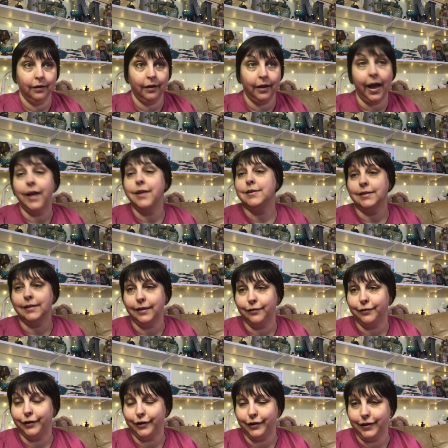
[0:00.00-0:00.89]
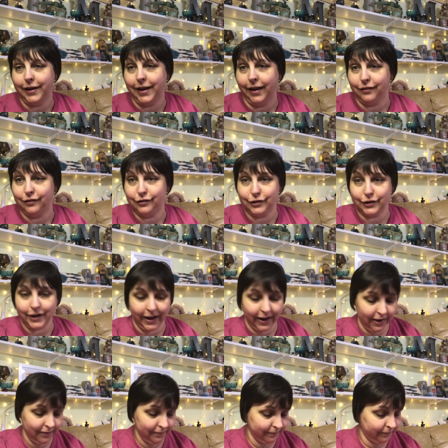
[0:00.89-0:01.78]
got delivered
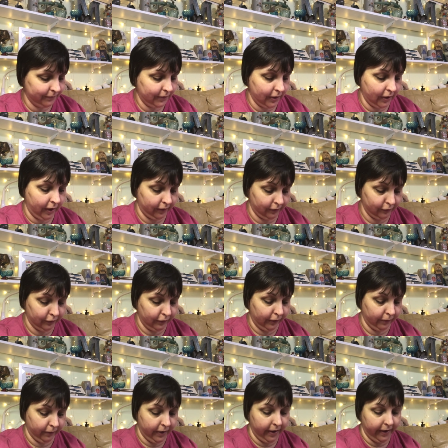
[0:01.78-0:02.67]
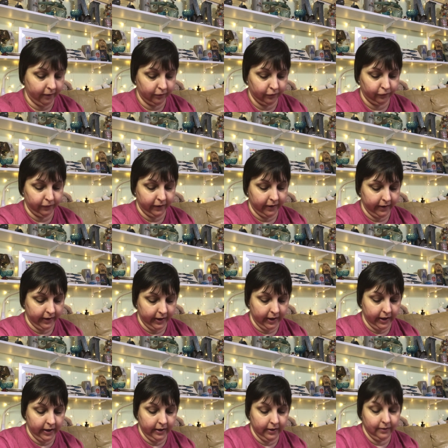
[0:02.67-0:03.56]
yesterday, and so I was very uh,
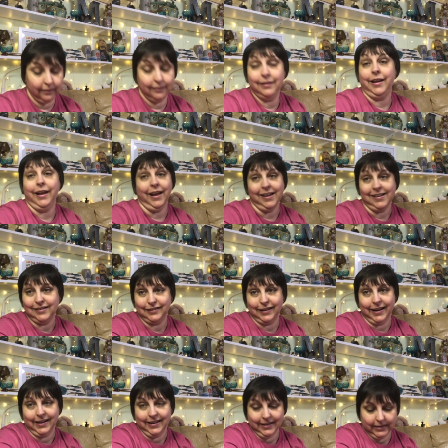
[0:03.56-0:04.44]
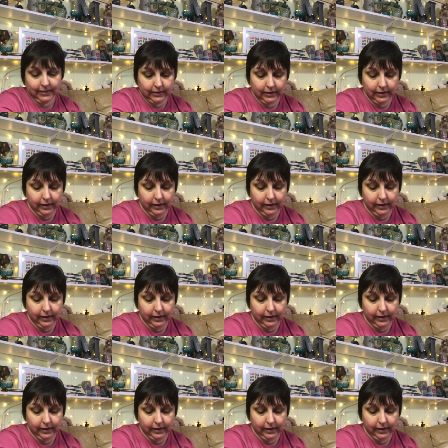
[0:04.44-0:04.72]
excited.